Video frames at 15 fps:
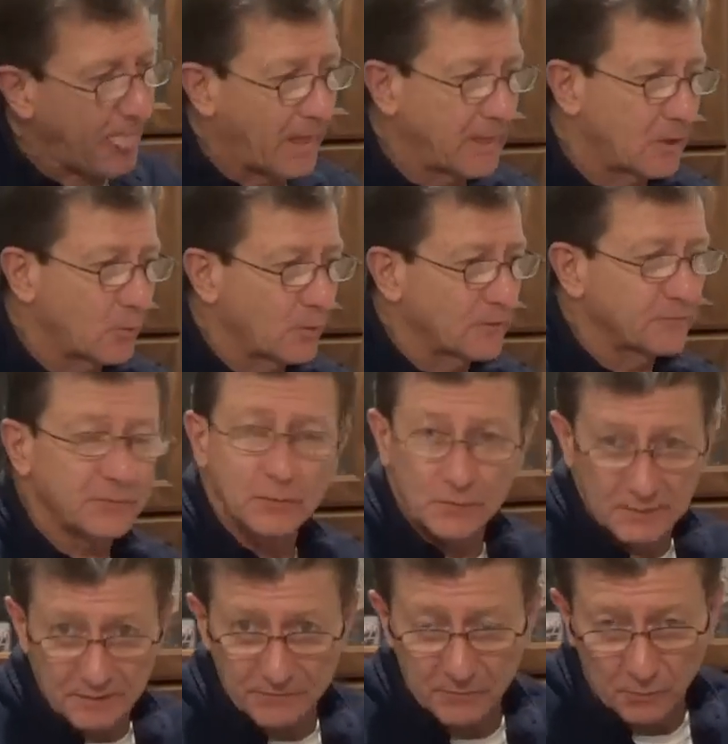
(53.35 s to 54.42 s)
There were a few
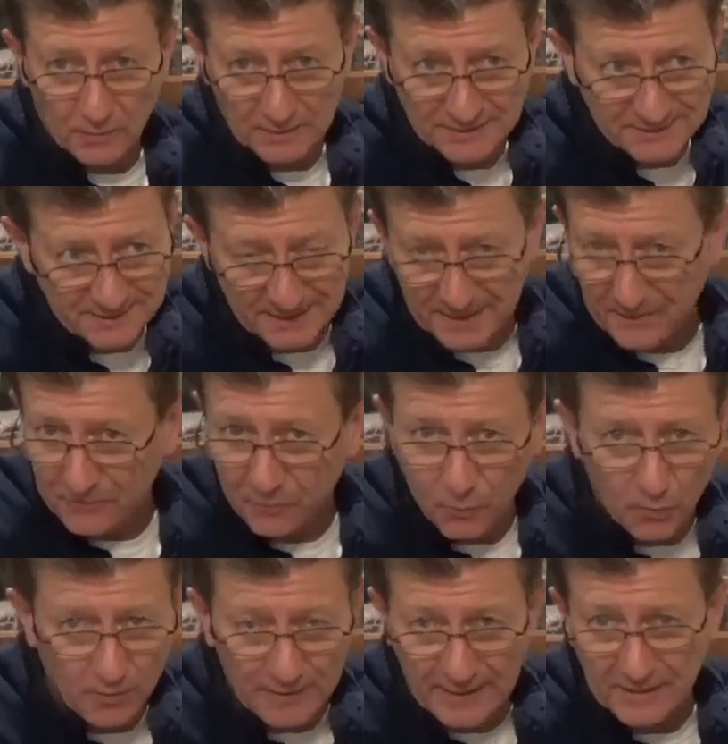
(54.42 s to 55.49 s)
different ones,
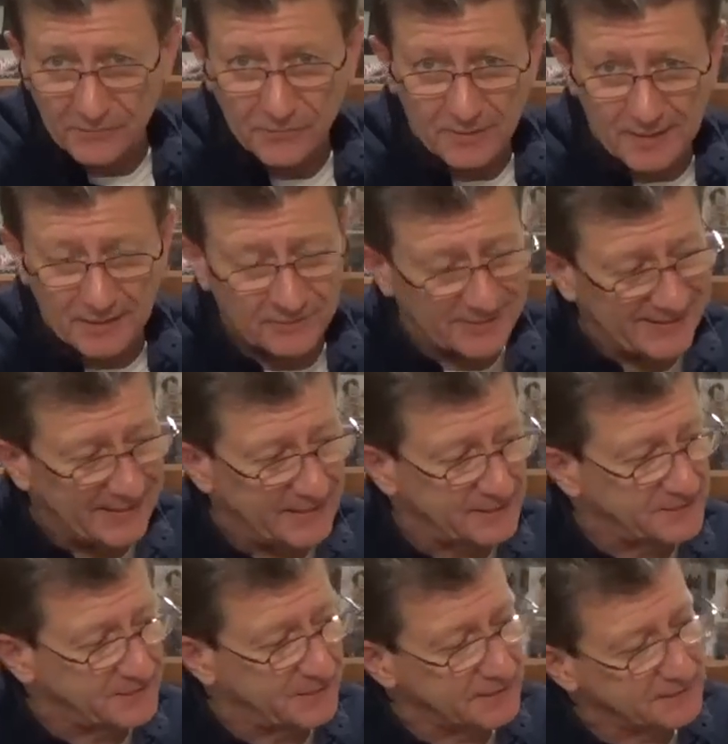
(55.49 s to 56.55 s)
84, 85,
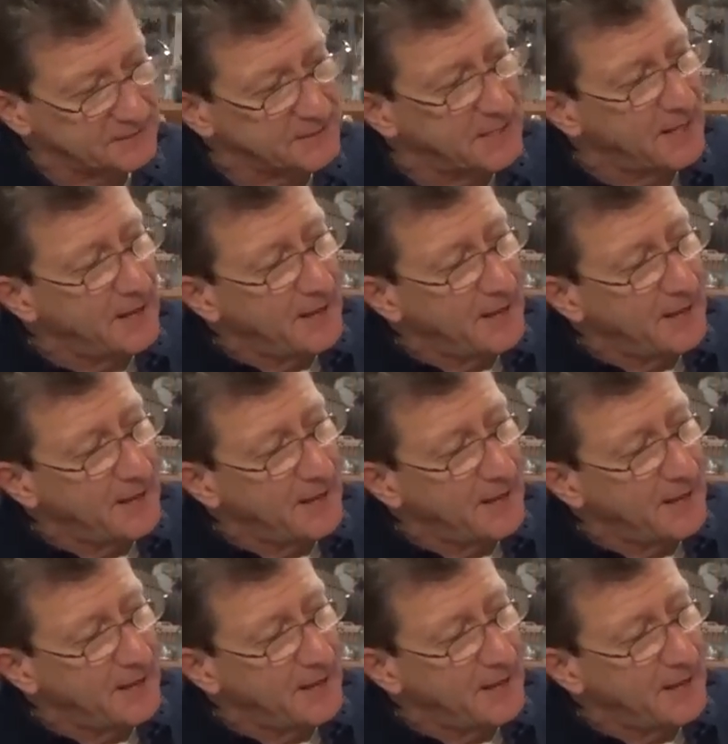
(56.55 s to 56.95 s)
86.